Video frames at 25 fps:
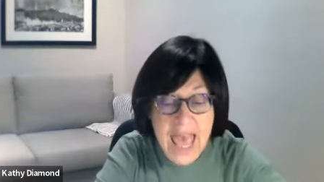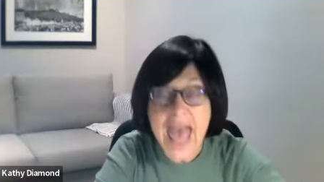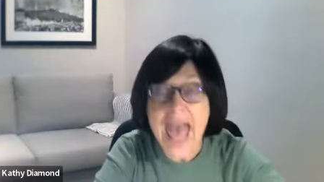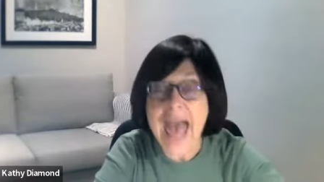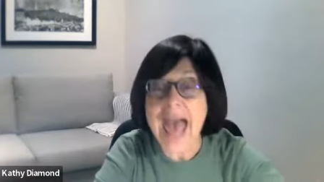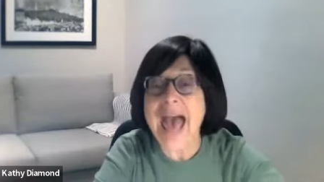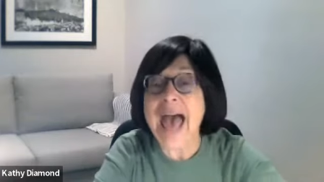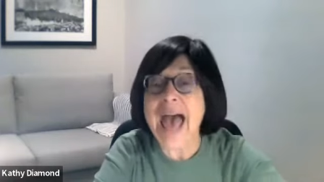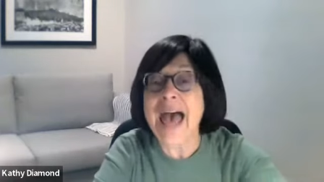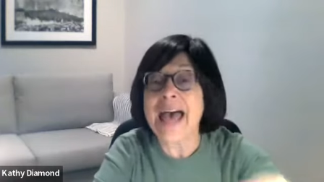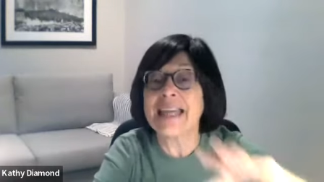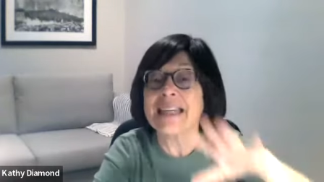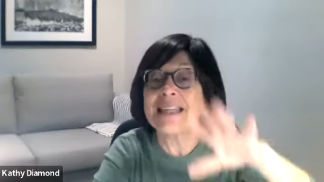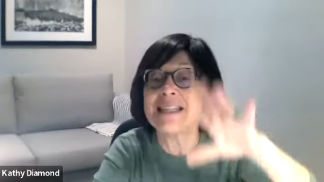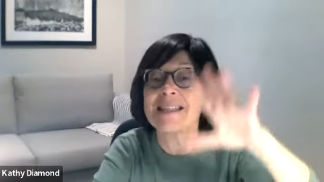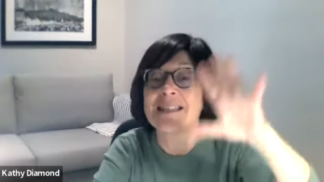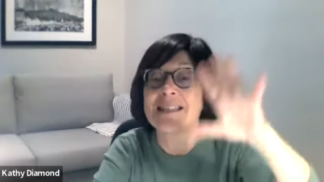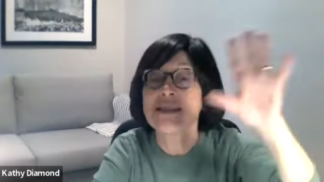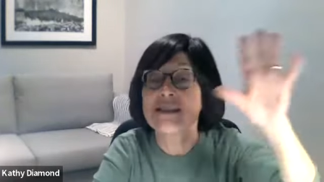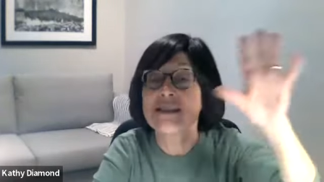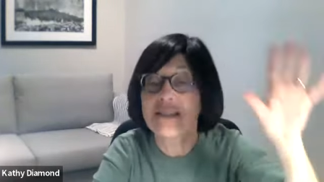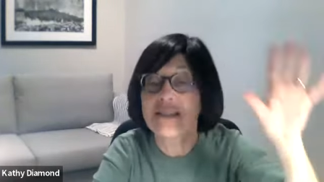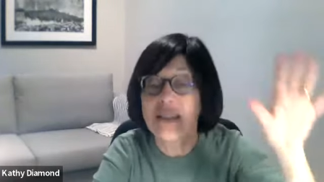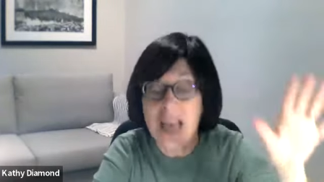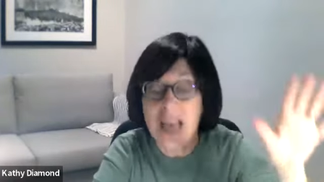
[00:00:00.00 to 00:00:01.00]

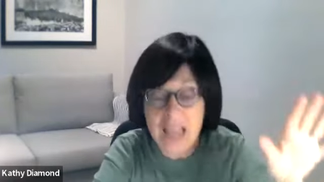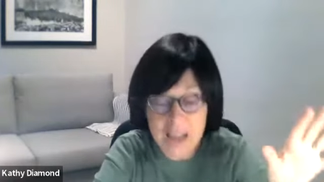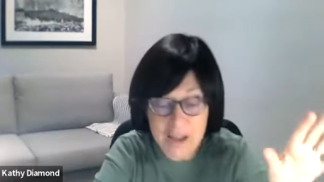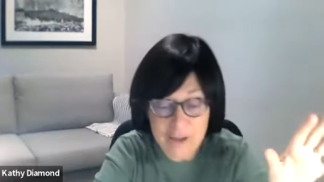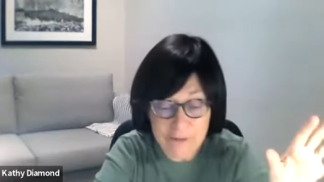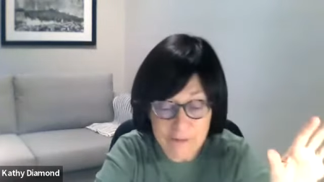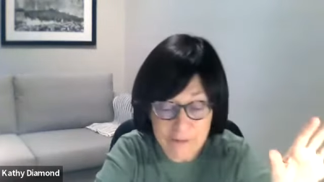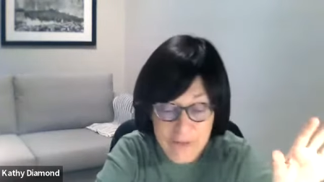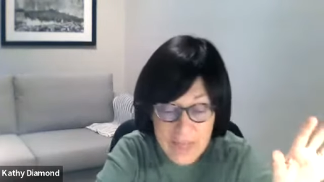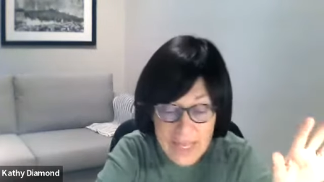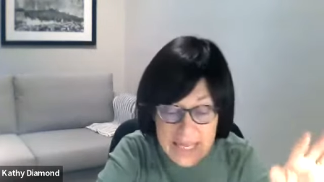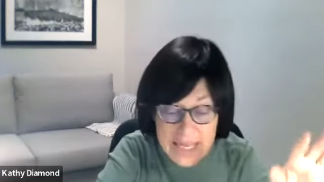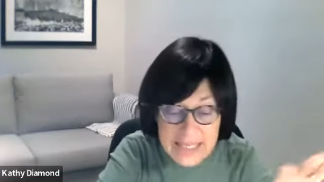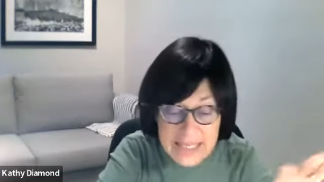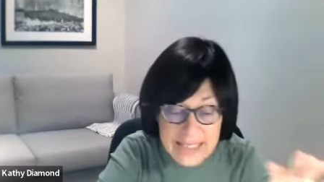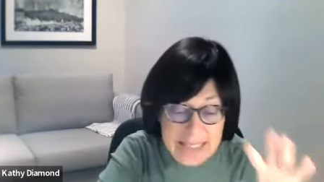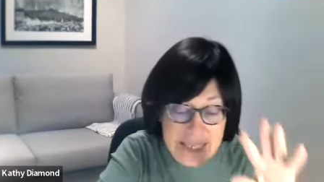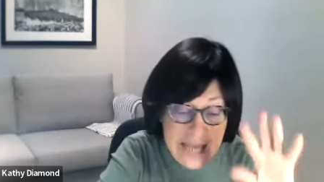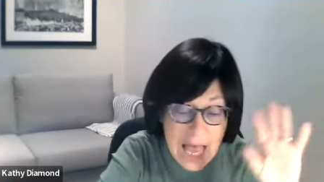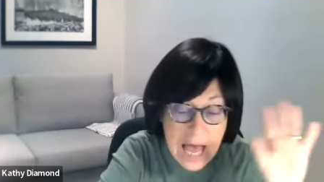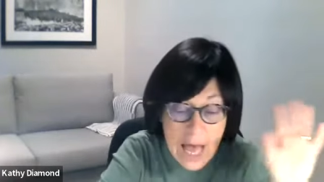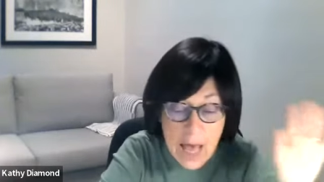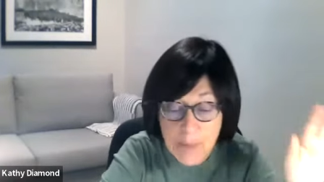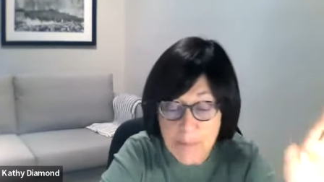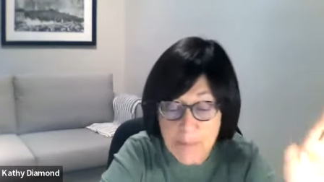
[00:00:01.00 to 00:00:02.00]
Hannah's life
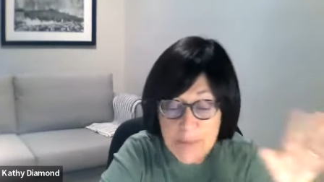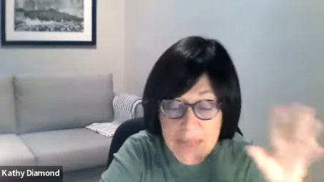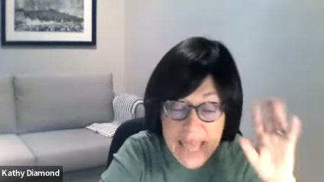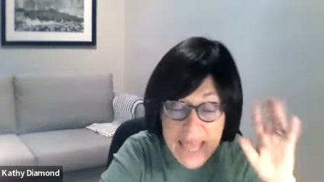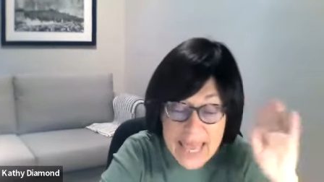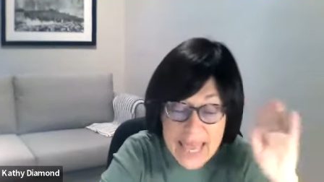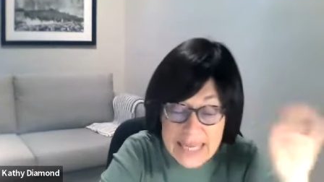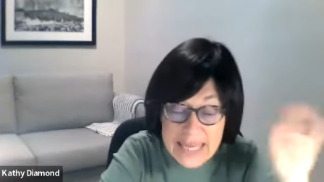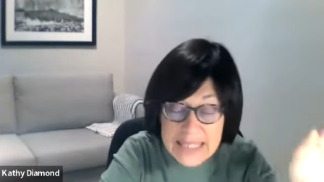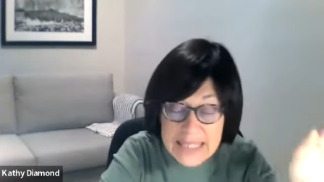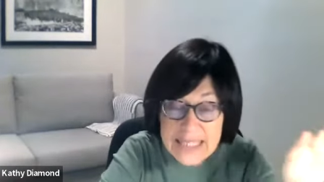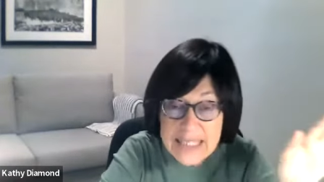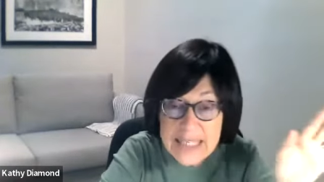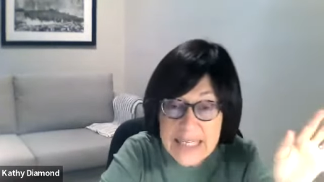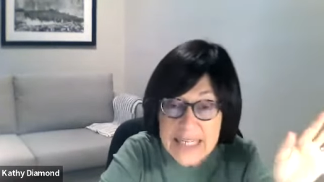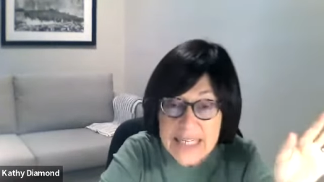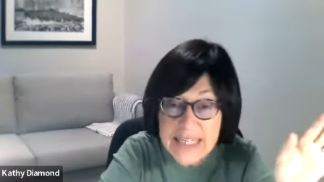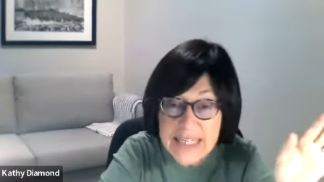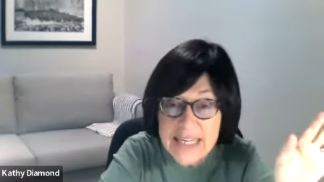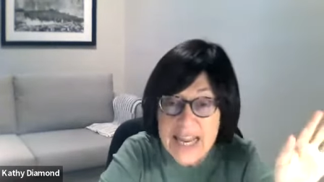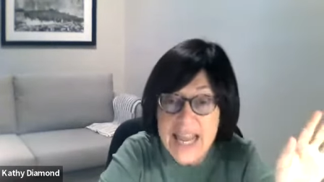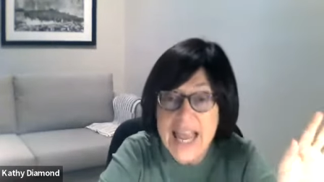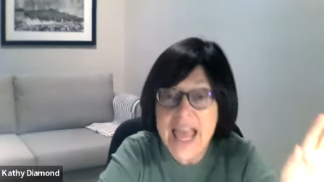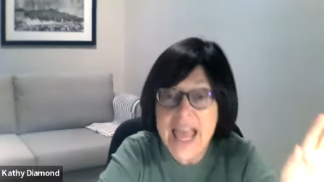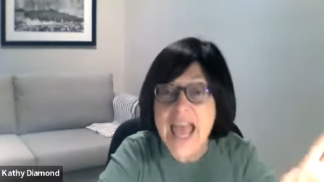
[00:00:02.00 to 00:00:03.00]
is
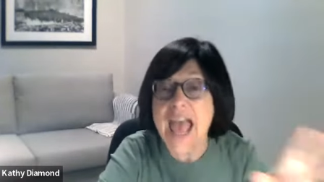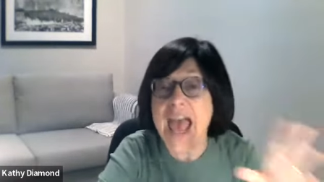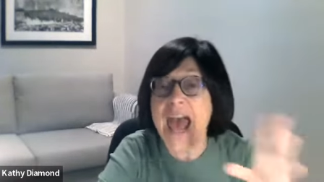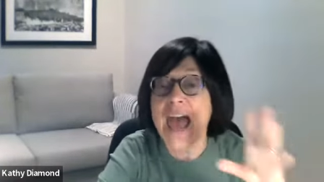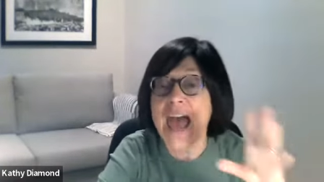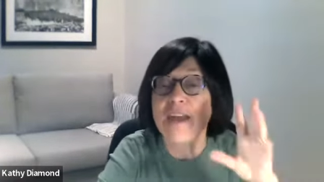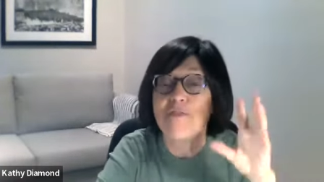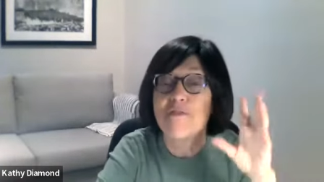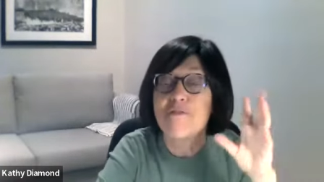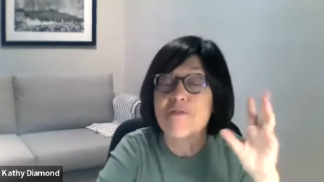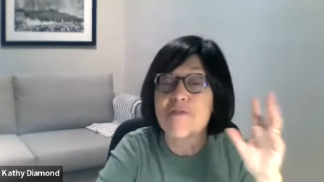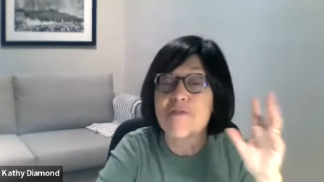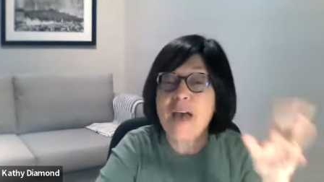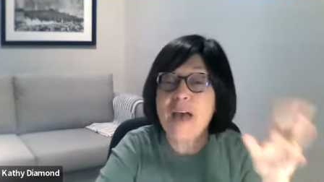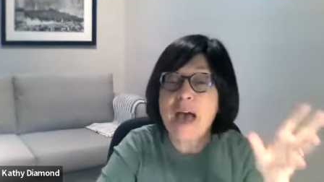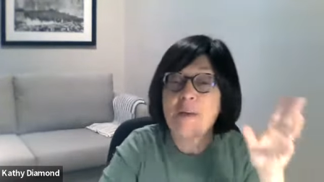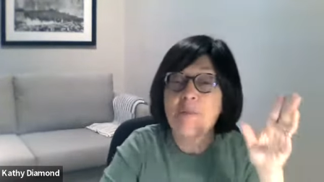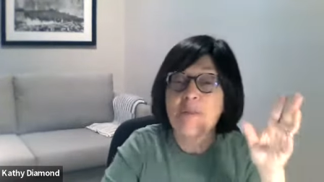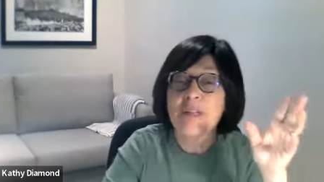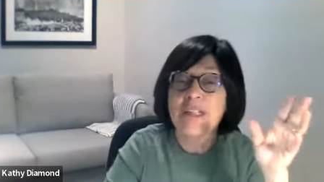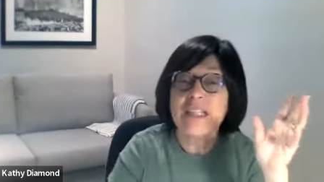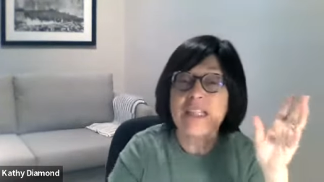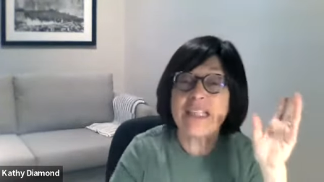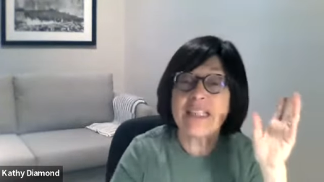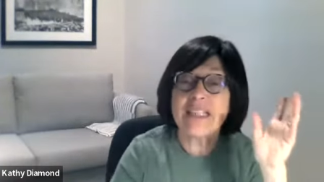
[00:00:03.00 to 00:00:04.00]
upended and
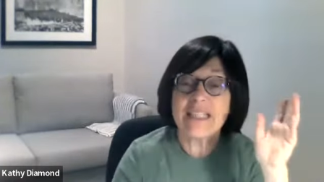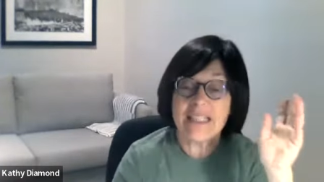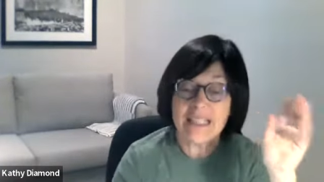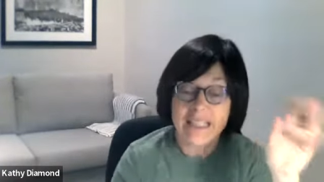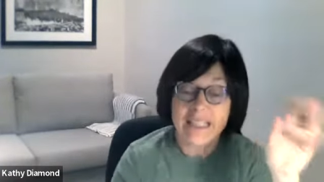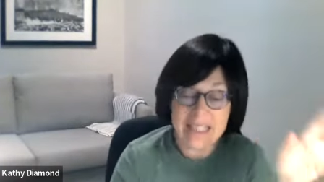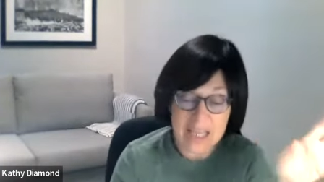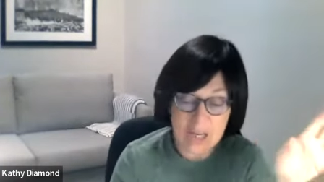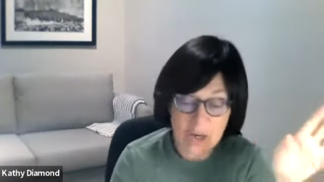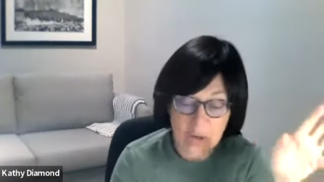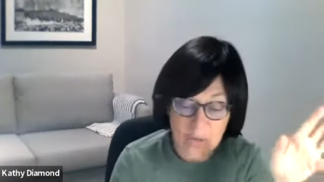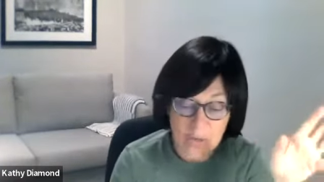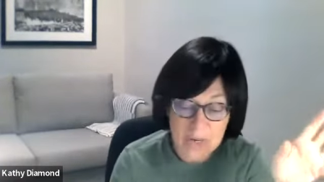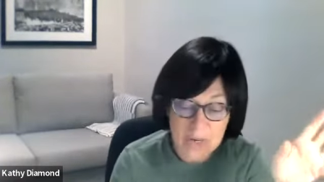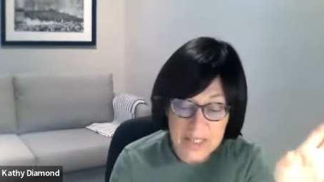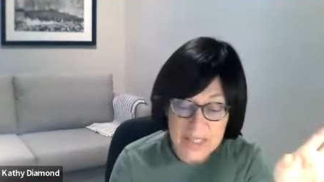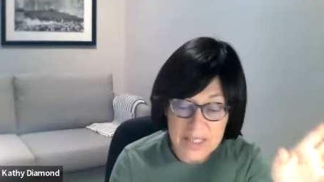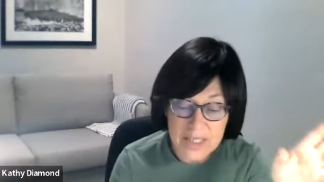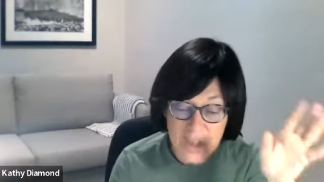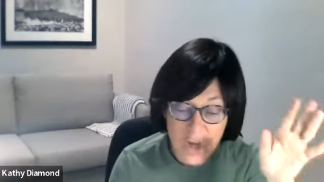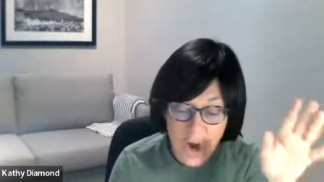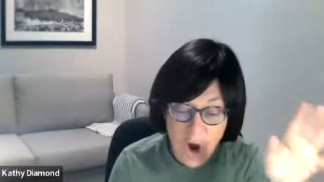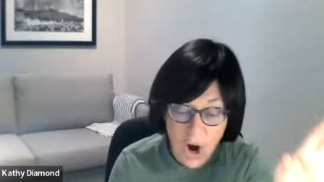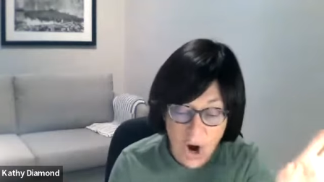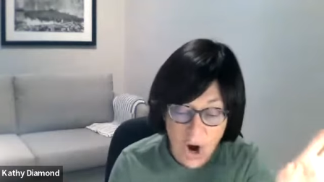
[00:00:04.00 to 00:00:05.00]
family
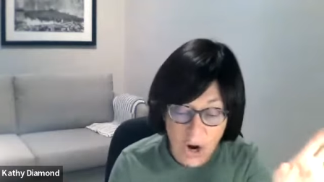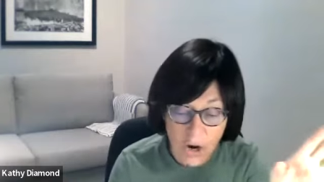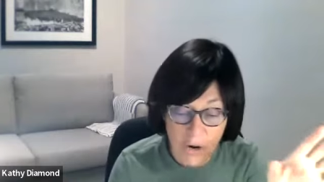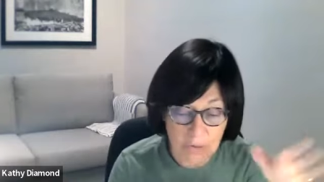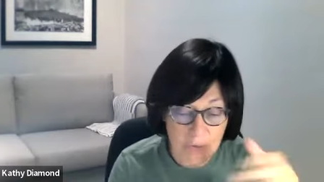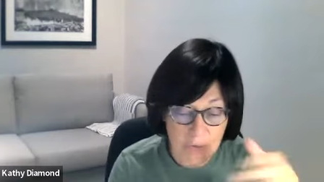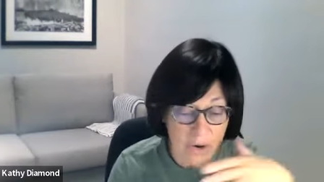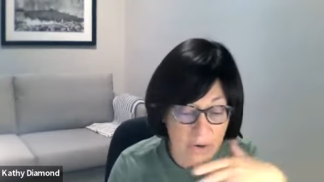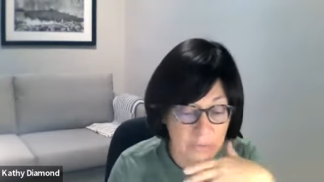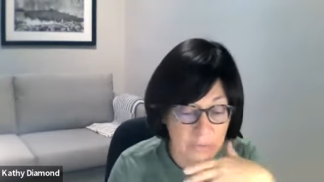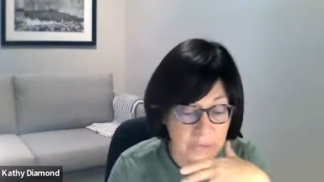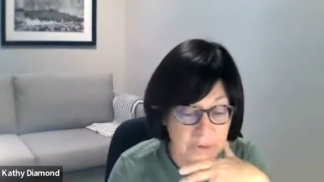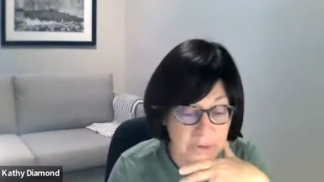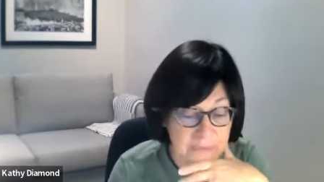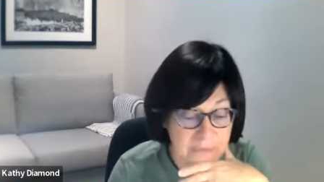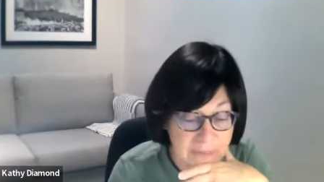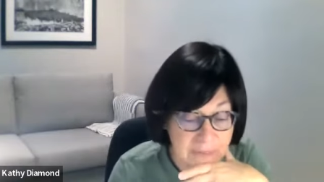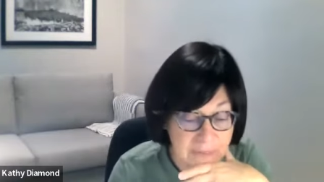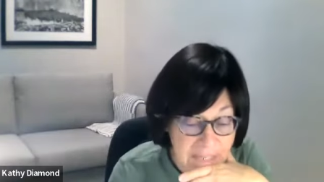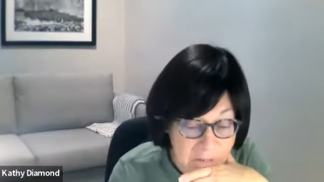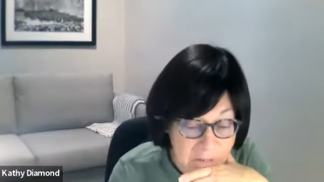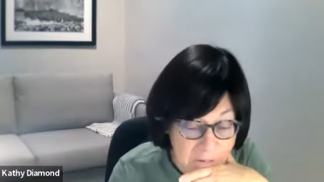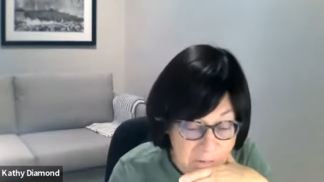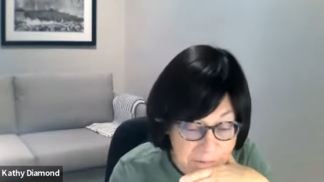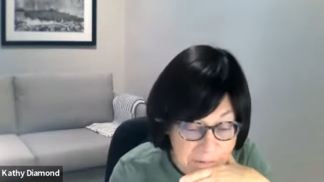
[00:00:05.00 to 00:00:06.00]
secrets are
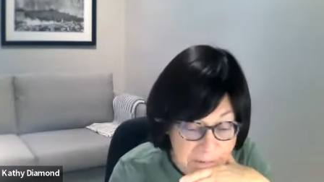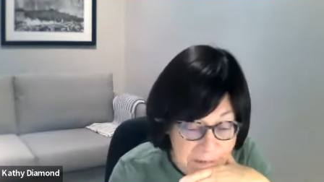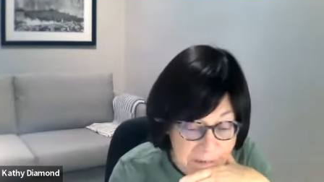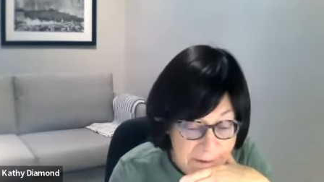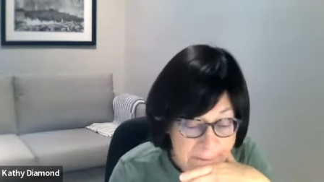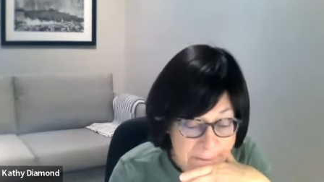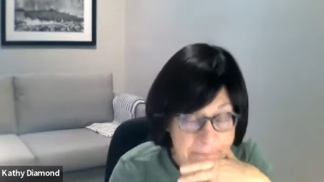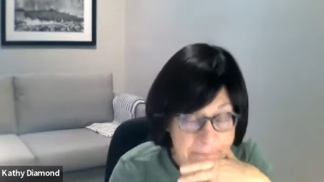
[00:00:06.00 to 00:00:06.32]
revealed.